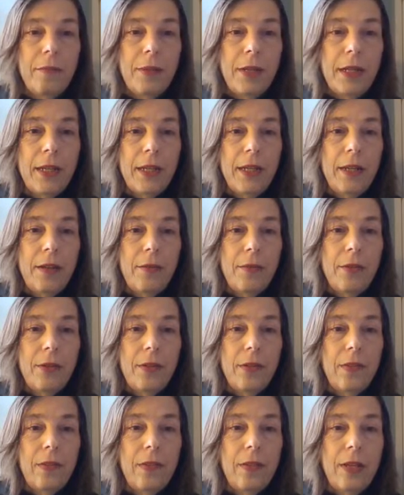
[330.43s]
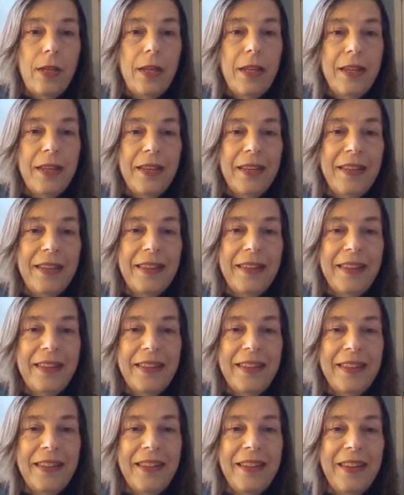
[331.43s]
but I can't really see.
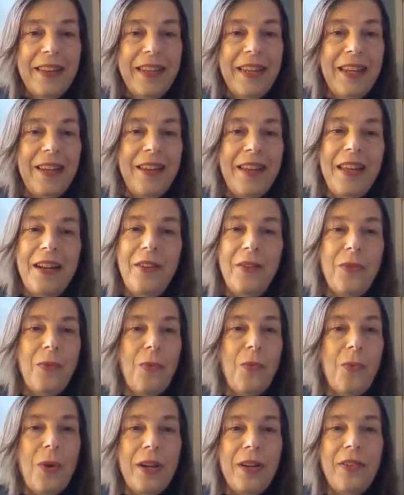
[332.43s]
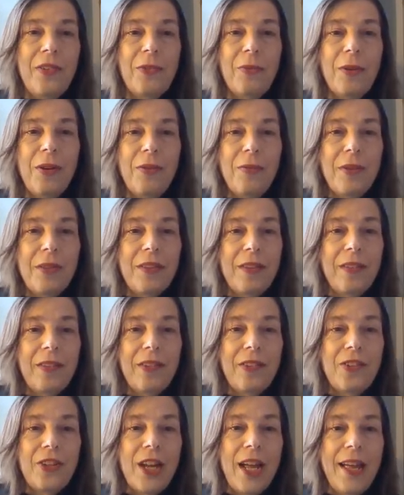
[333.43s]
I don't know what is wrong with
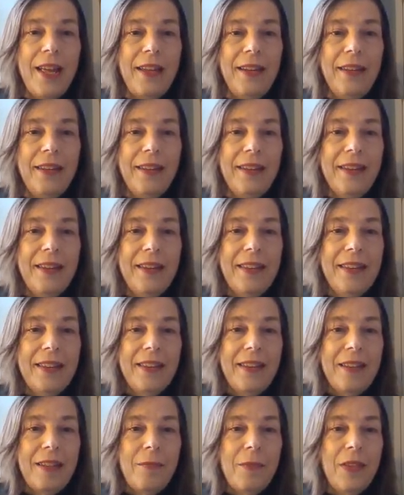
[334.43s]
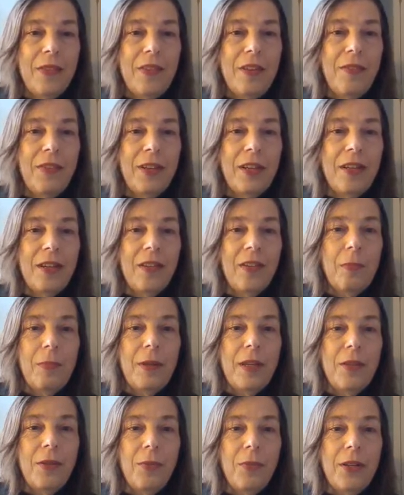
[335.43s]
this chat. Let me see if I can
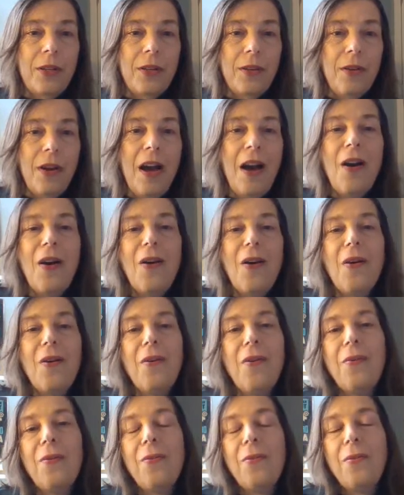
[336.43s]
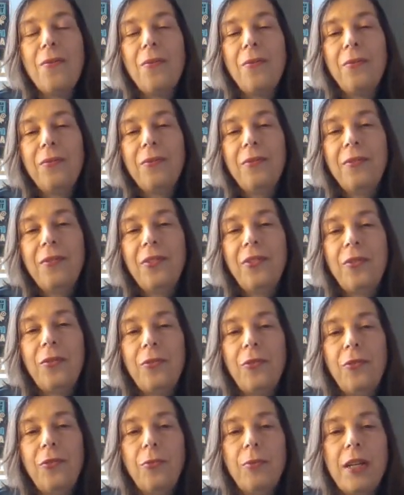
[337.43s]
expand the window. Oh,
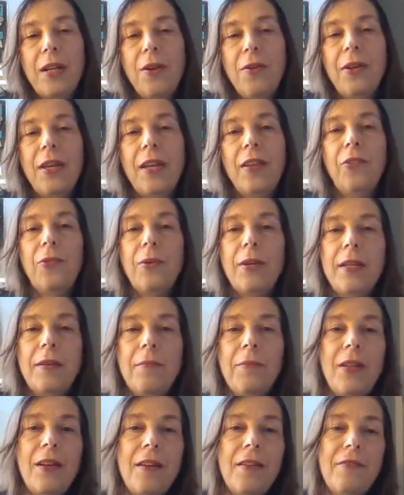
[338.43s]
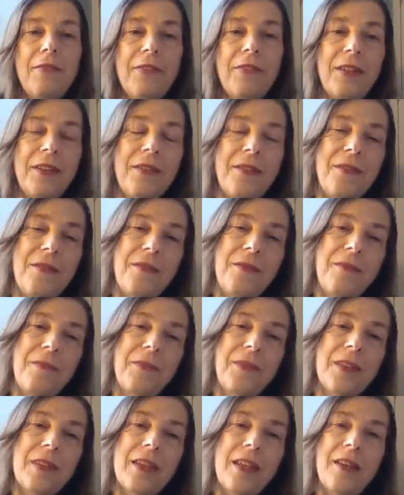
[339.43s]
so sweet. Okay, so I am live. Oh,
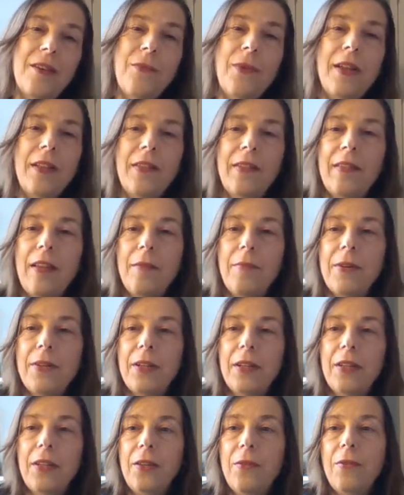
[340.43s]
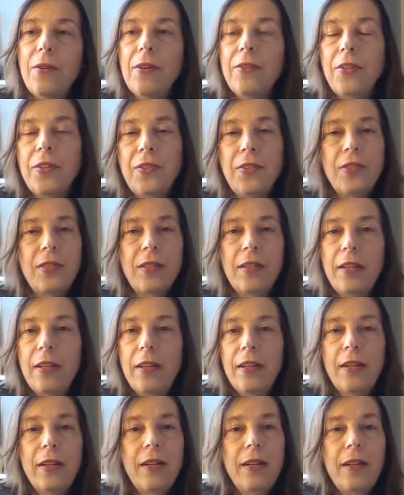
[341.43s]
White Cyberduck, you are just
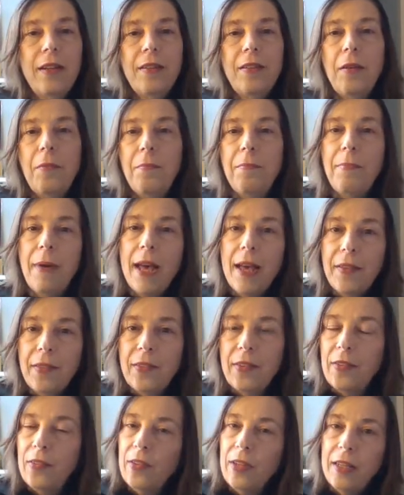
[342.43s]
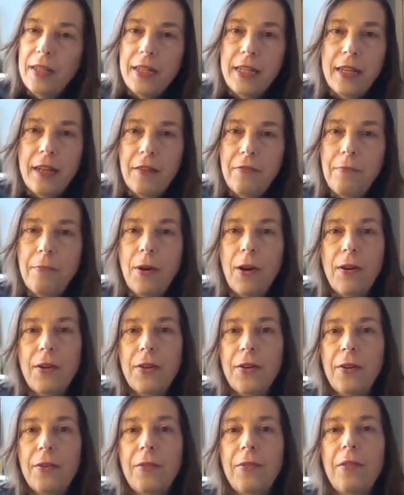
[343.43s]
the best CTF
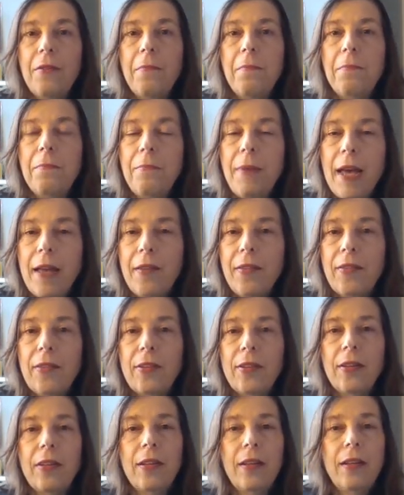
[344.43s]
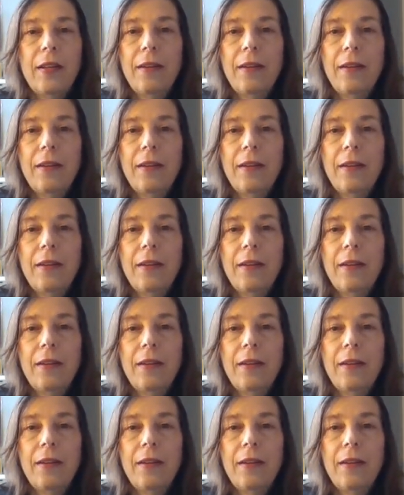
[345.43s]
partner, the best,